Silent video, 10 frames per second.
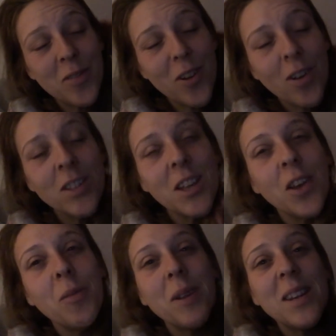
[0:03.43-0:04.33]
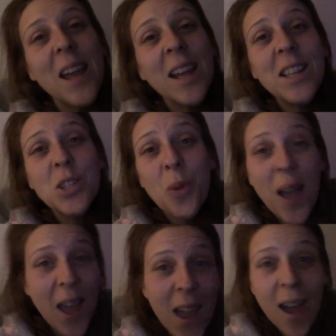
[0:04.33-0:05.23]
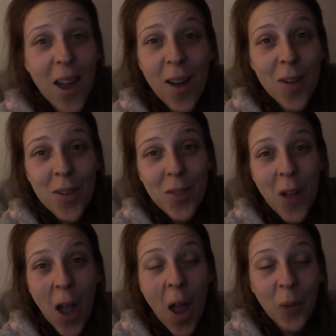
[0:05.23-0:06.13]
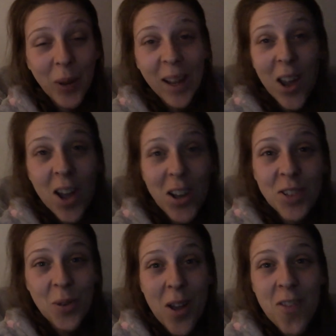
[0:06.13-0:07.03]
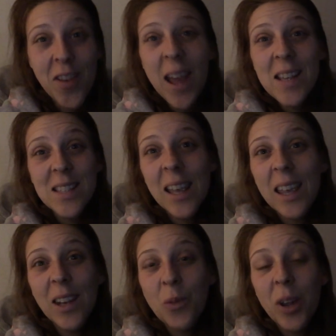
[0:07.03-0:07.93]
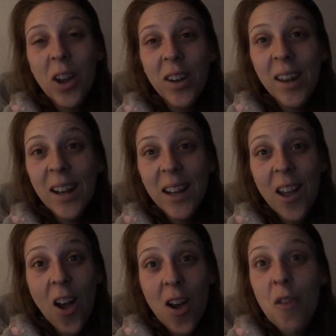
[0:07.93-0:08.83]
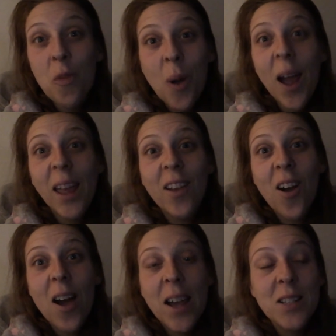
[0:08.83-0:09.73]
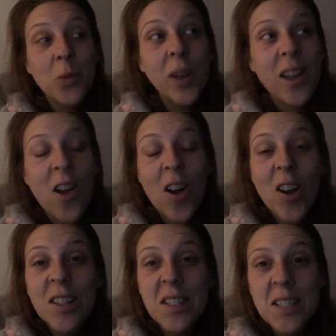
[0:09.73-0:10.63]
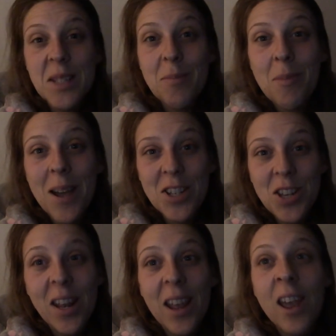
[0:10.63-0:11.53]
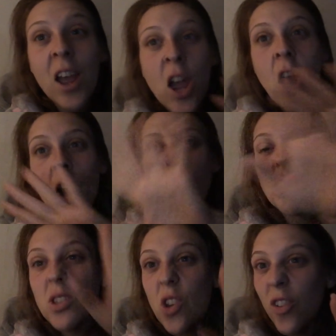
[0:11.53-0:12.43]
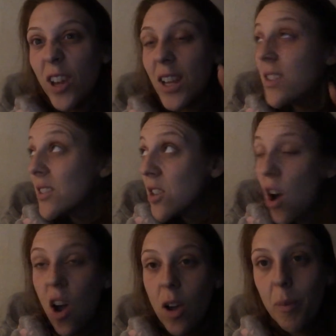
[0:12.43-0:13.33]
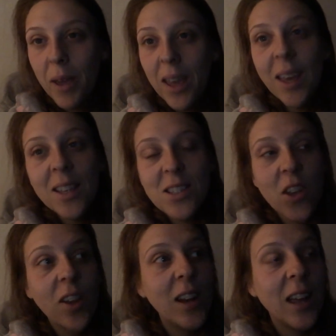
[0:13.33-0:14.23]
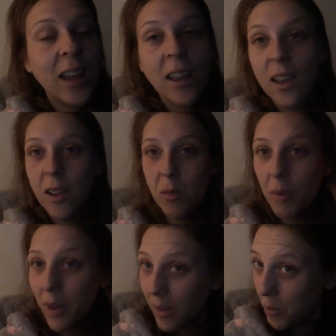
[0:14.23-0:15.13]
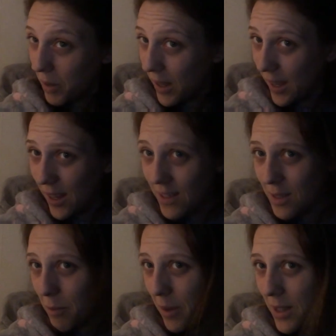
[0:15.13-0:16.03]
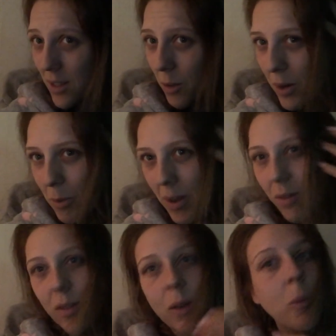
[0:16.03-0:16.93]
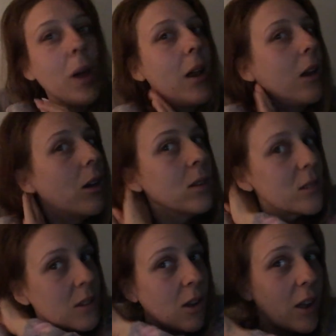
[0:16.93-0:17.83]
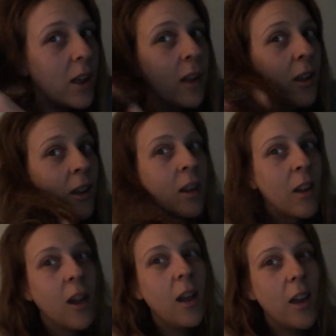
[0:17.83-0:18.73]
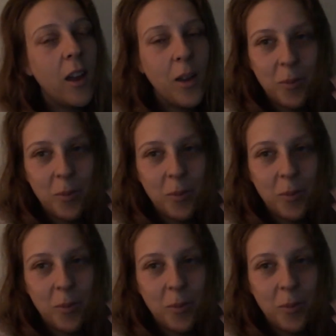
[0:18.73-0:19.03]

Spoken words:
Vlogtober day 12. We are 12 days in. We are nearly halfway, guys. We are smashing it. Sorry, it's dark, but it is early. My hair's a mess. I went a bit of it wet last night. But